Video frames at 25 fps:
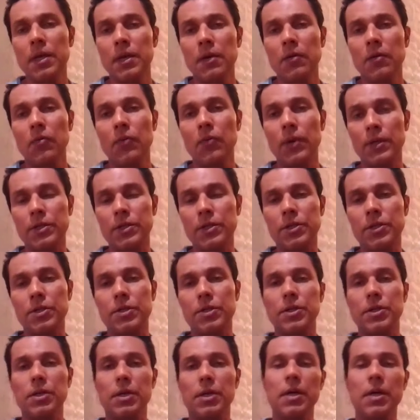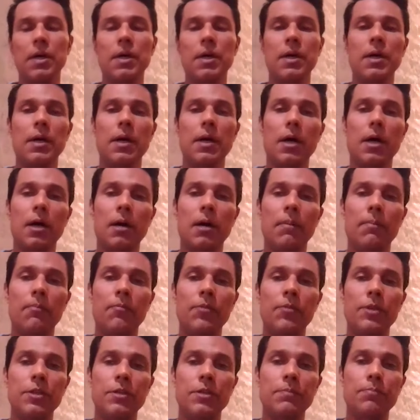which
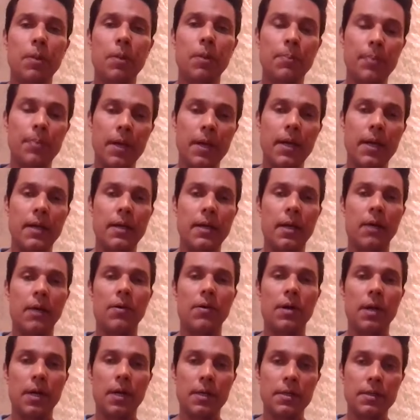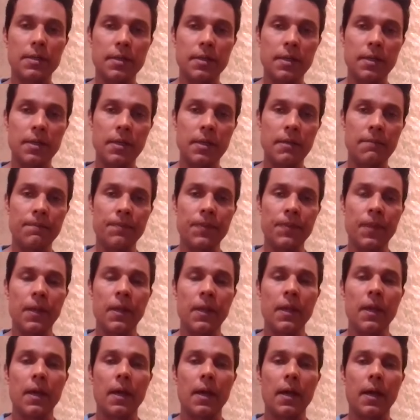propagate our country
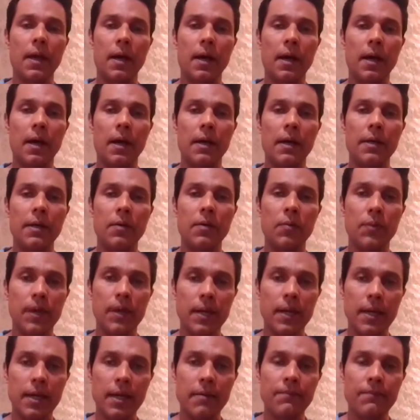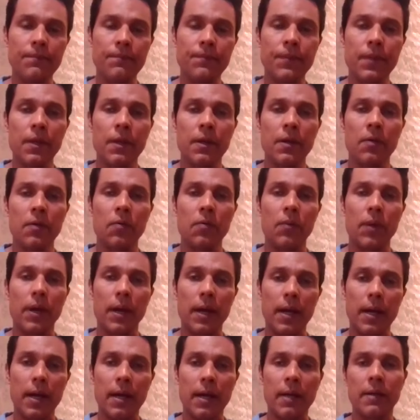in a way
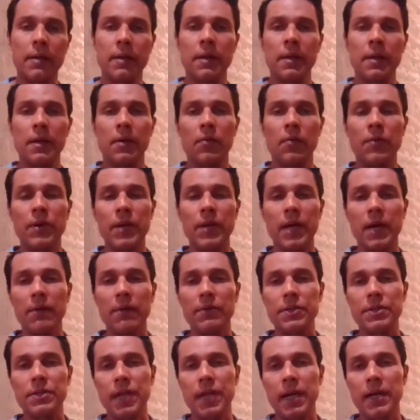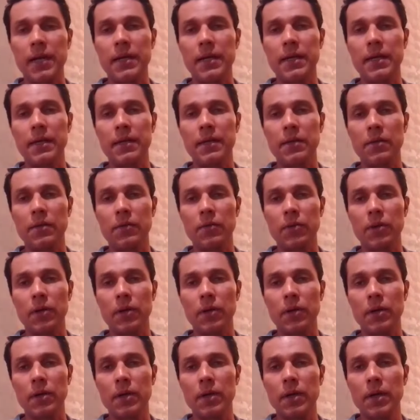where we have a standing in the
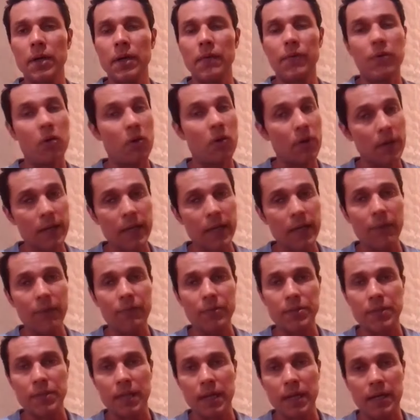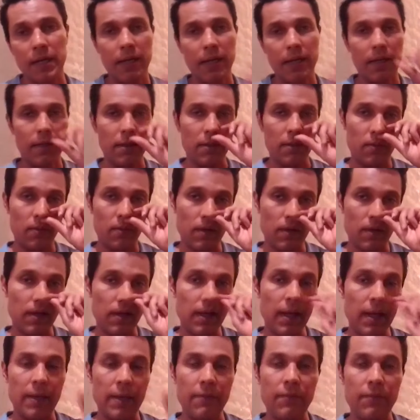world. We already have a standing in the world,
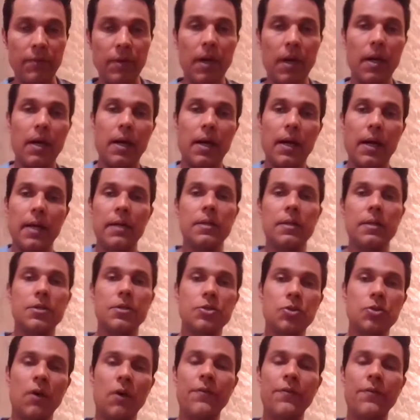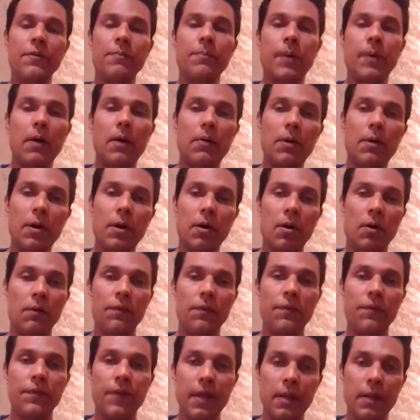and the soft power of
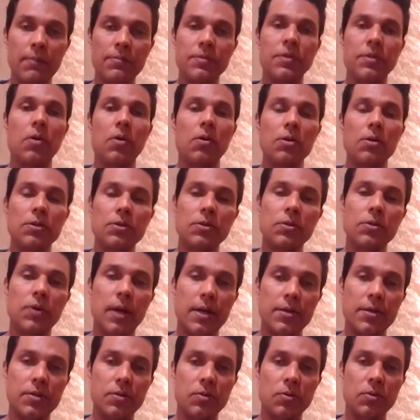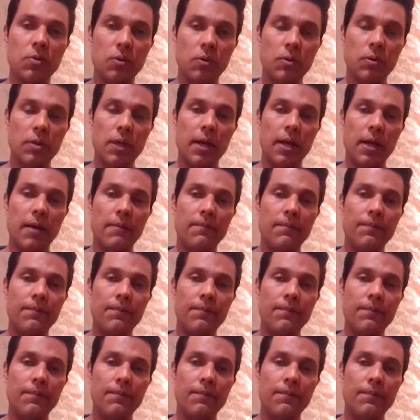films also has to go there.